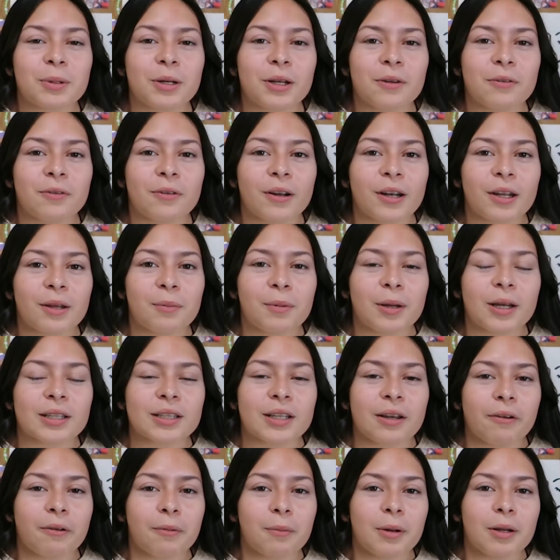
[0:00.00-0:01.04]
pretty funny
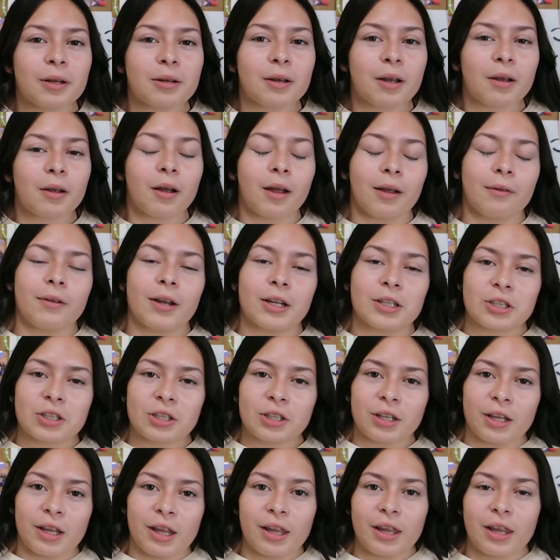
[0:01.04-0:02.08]
because everybody
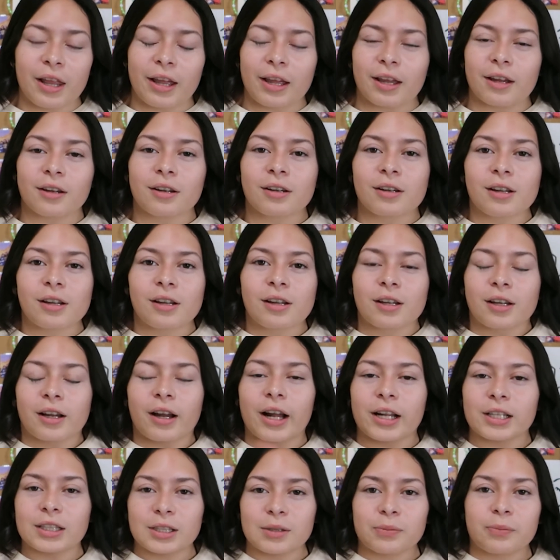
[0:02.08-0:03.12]
eventually like
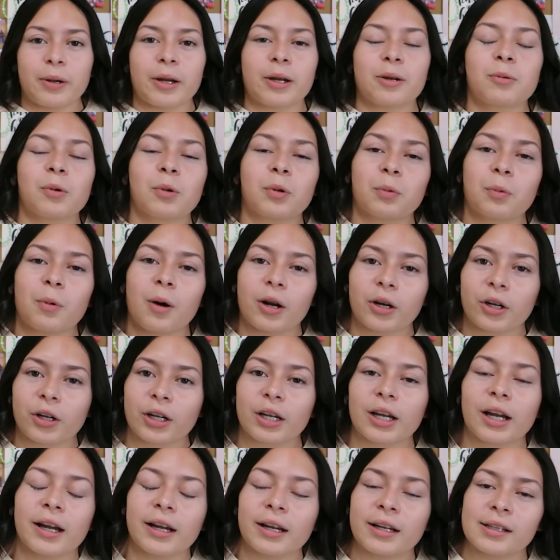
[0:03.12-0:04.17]
got sprayed with water
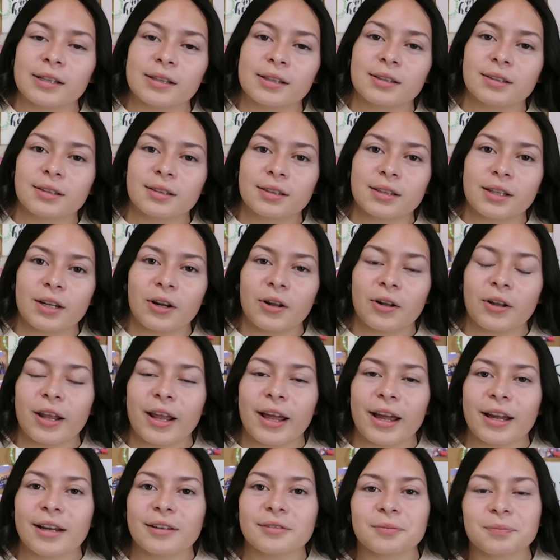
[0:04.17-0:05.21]
guns and all
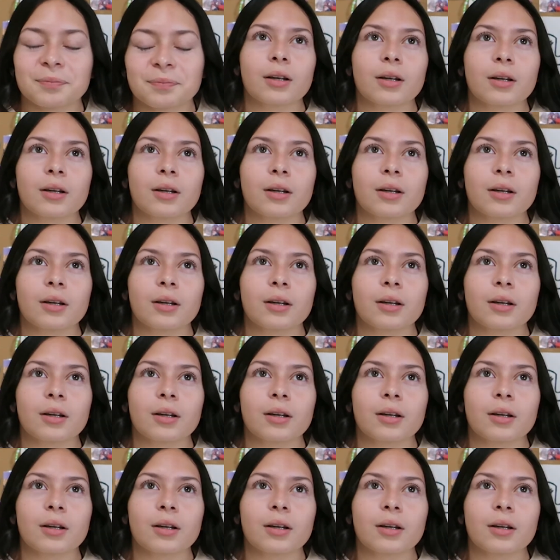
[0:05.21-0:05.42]
that.